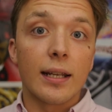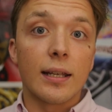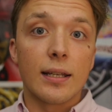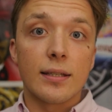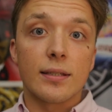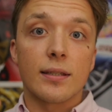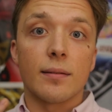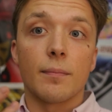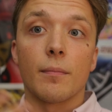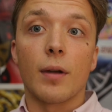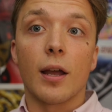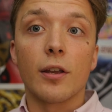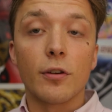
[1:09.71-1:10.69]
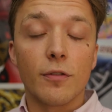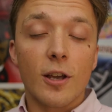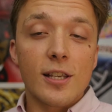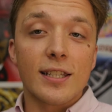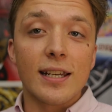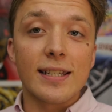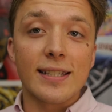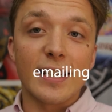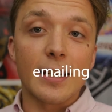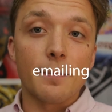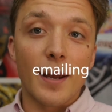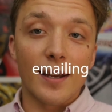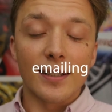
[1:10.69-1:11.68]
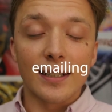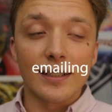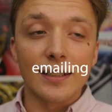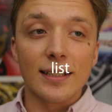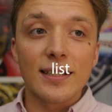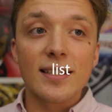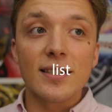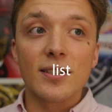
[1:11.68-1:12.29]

is my university's emailing list.